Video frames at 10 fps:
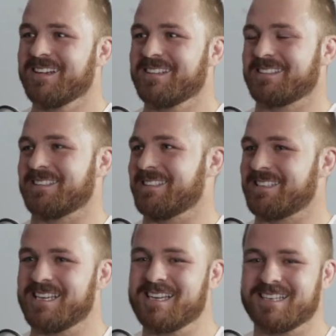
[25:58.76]
because
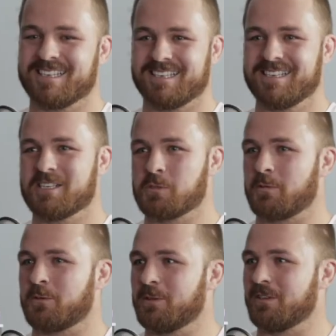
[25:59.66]
it was
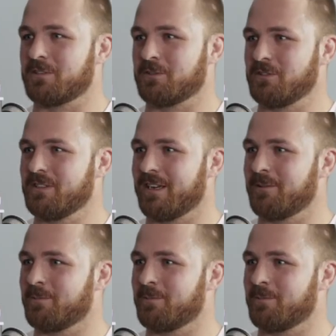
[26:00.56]
before there was, you know,